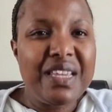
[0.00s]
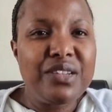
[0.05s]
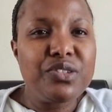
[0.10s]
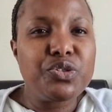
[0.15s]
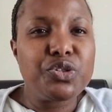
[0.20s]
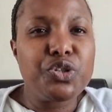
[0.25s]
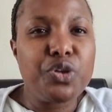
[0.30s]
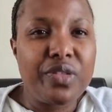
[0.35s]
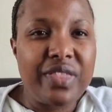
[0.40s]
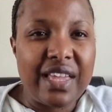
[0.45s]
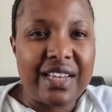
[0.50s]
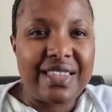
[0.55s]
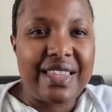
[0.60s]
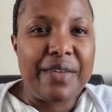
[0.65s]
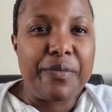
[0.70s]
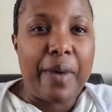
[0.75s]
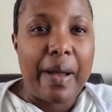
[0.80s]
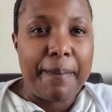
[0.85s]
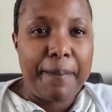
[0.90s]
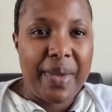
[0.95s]
to show that they
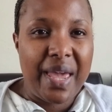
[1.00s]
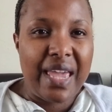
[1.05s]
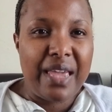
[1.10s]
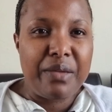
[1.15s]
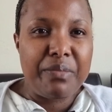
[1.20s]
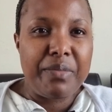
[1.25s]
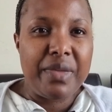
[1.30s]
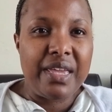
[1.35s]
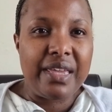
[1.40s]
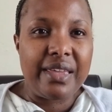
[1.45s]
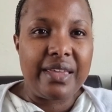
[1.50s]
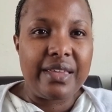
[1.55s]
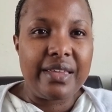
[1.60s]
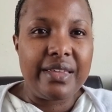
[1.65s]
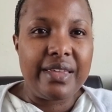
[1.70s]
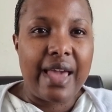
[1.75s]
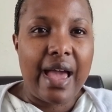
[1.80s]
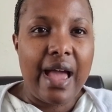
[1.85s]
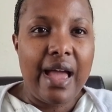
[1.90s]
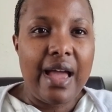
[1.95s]
were paying me,
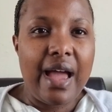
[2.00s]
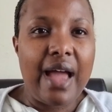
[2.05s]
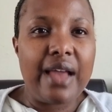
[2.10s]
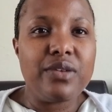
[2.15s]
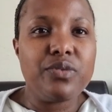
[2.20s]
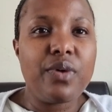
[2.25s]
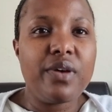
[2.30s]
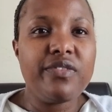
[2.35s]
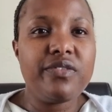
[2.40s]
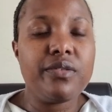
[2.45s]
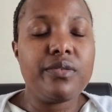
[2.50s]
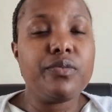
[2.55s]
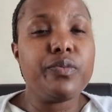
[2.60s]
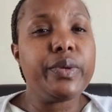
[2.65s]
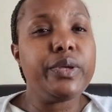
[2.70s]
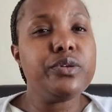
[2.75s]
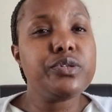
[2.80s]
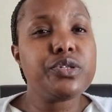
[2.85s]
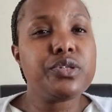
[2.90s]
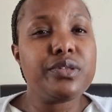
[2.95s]
yeah? And what we
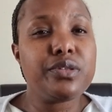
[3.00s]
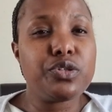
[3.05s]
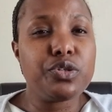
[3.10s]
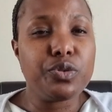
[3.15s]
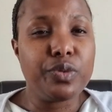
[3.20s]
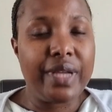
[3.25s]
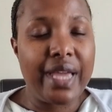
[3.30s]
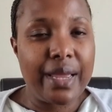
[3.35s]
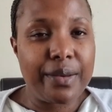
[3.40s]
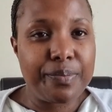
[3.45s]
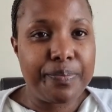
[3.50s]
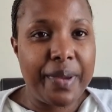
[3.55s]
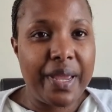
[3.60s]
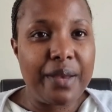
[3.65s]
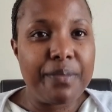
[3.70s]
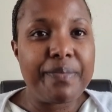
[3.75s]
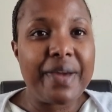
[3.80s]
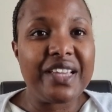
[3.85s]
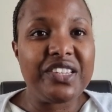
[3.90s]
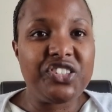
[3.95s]
used to get
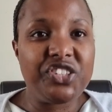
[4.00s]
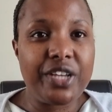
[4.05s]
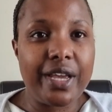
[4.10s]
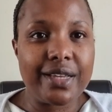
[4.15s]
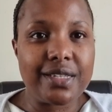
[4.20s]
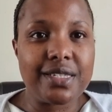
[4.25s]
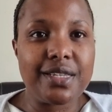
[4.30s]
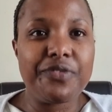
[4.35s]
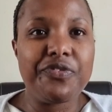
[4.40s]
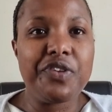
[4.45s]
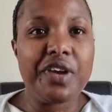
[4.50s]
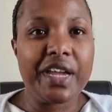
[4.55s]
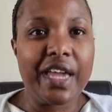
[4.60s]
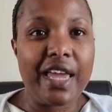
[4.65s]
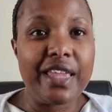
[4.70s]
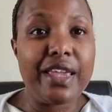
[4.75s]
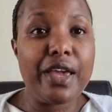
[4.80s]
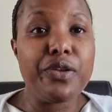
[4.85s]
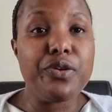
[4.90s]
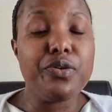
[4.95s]
paid by checks. If you're
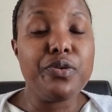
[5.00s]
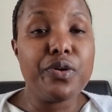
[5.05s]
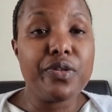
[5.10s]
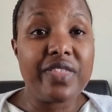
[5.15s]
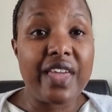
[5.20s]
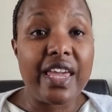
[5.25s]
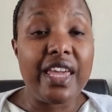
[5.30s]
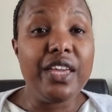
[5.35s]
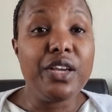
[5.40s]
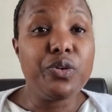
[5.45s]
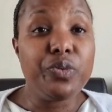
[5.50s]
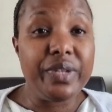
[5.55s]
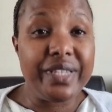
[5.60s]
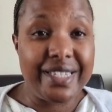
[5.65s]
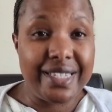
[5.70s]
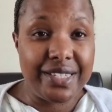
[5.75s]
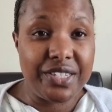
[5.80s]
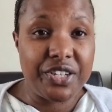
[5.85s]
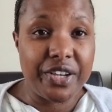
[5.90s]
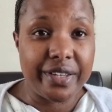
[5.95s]
Kenya, you know the
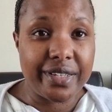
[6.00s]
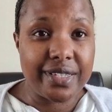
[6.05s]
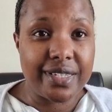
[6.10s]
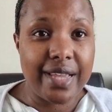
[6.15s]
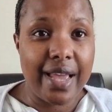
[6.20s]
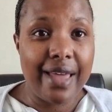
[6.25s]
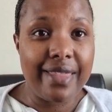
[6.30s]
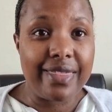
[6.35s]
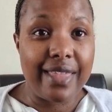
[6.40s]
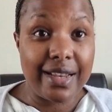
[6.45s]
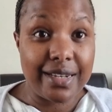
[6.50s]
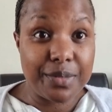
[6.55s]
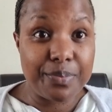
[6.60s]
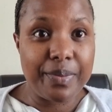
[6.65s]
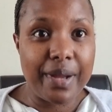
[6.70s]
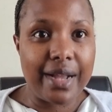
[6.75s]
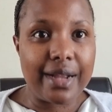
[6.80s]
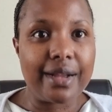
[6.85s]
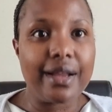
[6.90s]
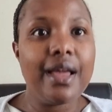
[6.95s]
equity checks, yeah? That
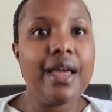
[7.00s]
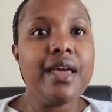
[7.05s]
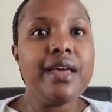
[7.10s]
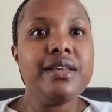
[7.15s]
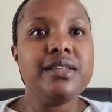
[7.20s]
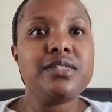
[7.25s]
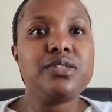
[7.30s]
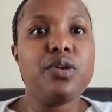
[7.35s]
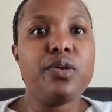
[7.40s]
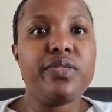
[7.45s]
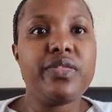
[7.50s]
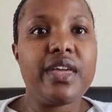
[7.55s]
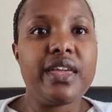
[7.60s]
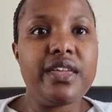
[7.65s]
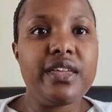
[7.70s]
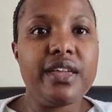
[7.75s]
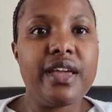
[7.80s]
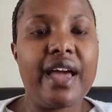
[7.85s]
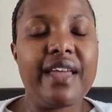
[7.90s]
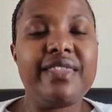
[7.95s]
bank. So
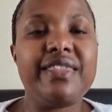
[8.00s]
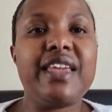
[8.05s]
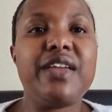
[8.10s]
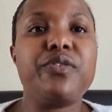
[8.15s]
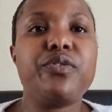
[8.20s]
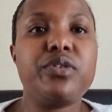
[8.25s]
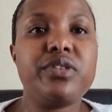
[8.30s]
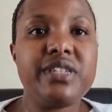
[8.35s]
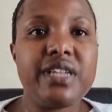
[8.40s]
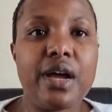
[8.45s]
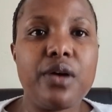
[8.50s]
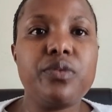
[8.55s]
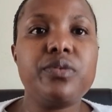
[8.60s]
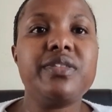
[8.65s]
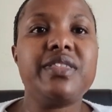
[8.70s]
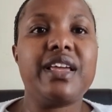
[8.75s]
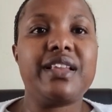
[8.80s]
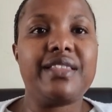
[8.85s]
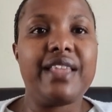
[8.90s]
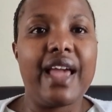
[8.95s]
they wrote
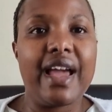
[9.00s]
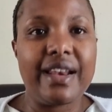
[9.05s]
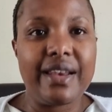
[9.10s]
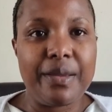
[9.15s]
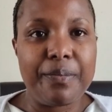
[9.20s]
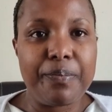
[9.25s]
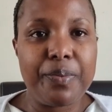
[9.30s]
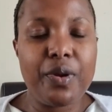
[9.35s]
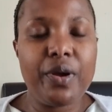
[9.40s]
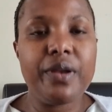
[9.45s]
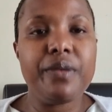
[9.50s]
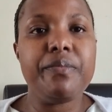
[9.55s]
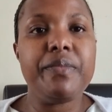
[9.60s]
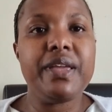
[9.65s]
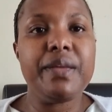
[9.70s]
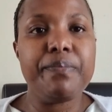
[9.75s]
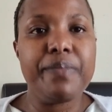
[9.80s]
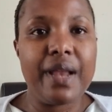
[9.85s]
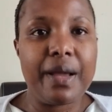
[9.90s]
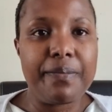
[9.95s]
down that they had employed
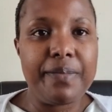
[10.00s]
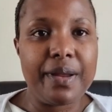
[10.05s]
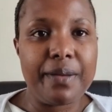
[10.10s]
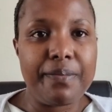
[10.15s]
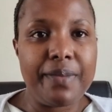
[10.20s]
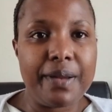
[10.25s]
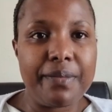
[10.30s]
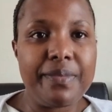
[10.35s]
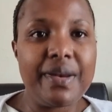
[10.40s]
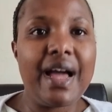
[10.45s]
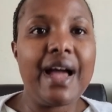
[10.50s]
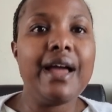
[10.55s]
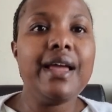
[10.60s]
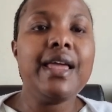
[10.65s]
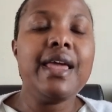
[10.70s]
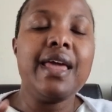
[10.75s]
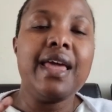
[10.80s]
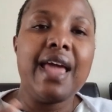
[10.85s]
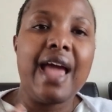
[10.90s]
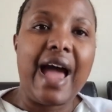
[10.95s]
me, blah, blah, blah, blah.
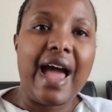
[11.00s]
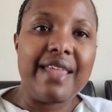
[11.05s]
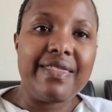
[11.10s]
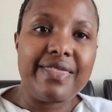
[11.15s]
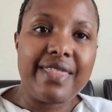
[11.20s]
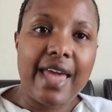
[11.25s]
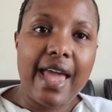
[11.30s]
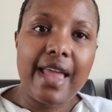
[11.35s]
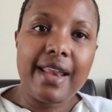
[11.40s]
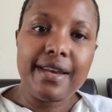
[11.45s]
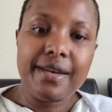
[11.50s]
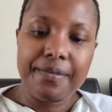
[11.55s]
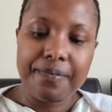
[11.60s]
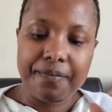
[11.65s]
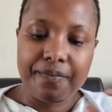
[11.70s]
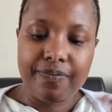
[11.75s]
And then